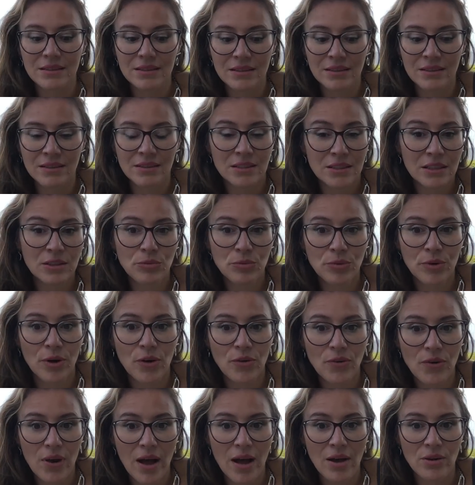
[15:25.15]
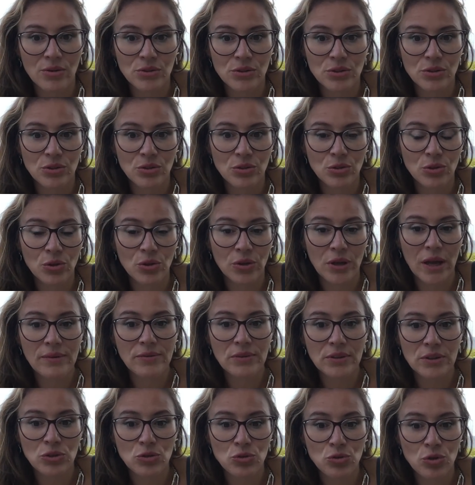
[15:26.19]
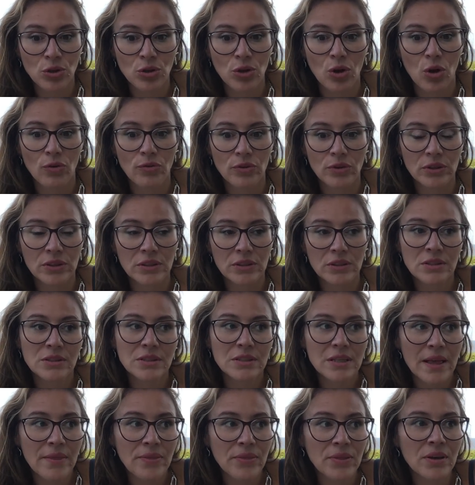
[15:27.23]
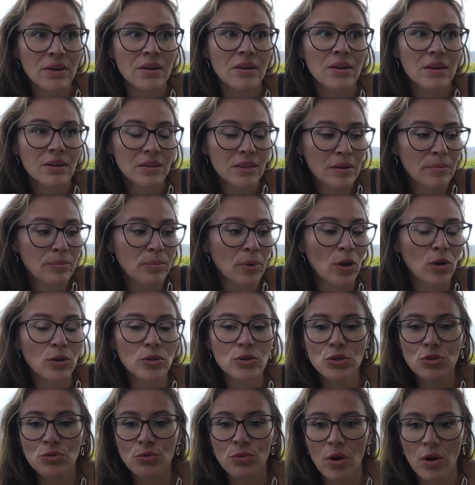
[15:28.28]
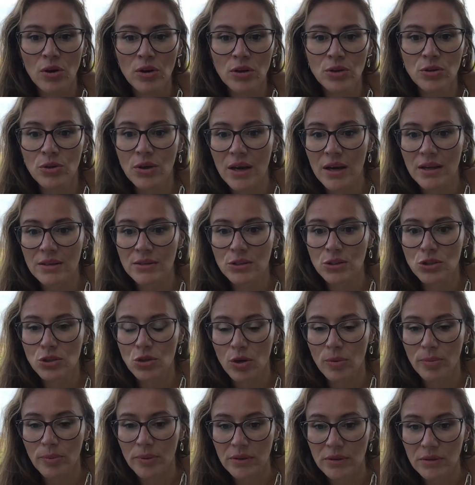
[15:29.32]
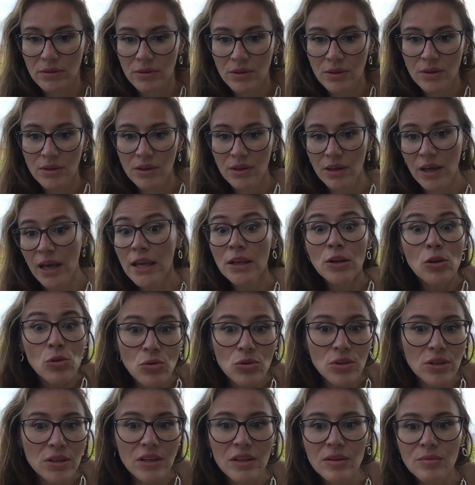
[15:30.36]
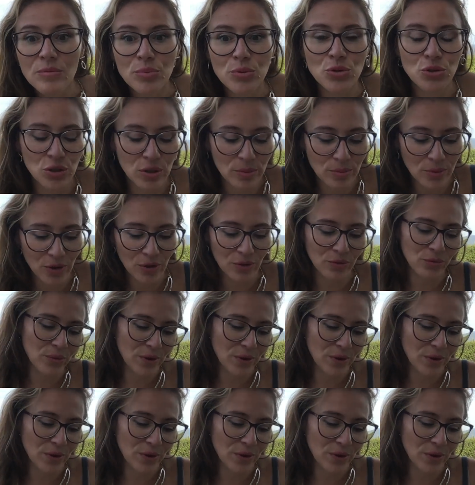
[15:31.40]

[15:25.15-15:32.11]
It's the 12th house. You don't have control over it. It's something, the ball is rolling, you can't stop it. And you didn't push the ball.